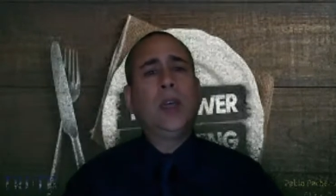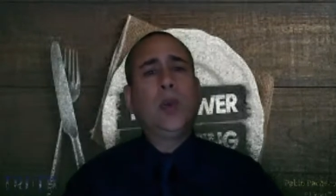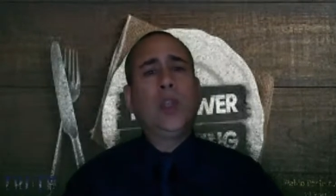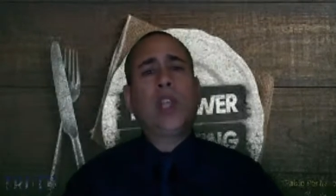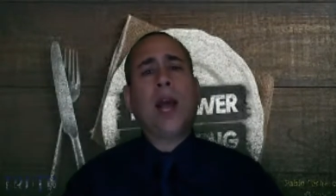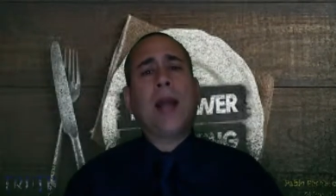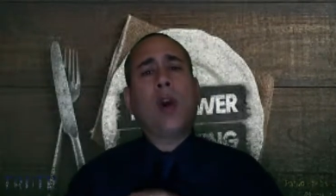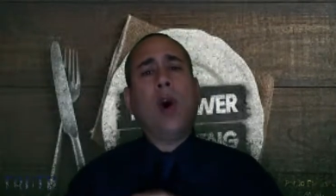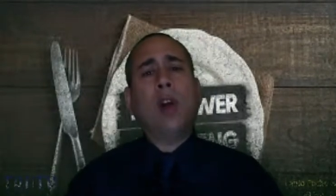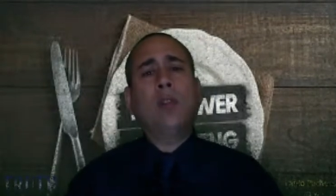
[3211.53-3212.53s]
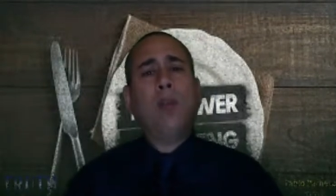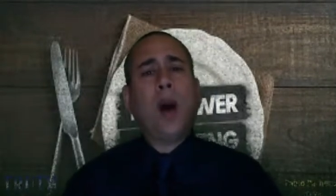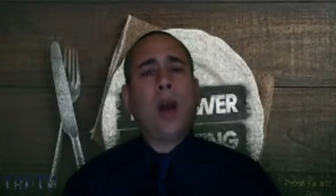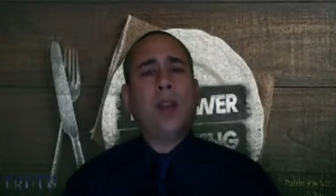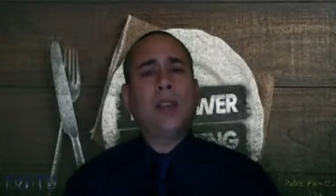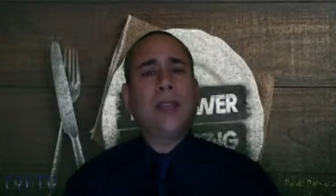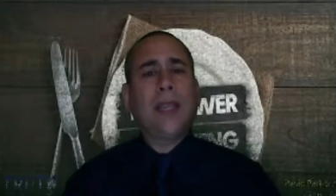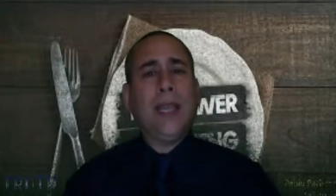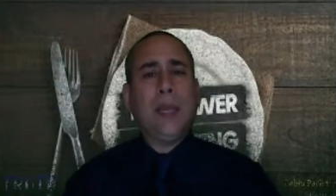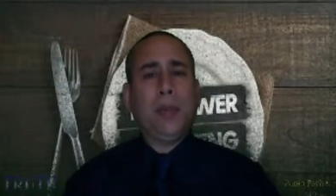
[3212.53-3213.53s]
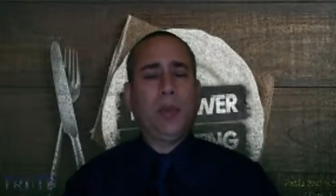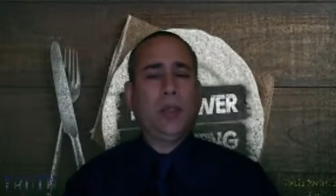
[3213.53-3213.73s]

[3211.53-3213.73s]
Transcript: which God calls upon us to keep,